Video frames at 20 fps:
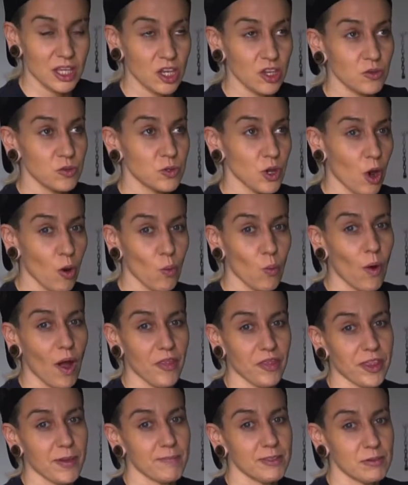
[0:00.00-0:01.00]
You don't
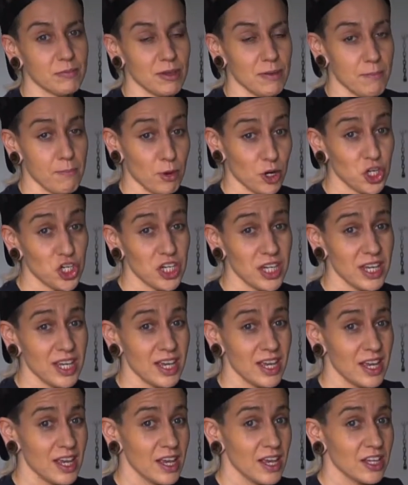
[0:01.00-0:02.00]
want them to be mushy,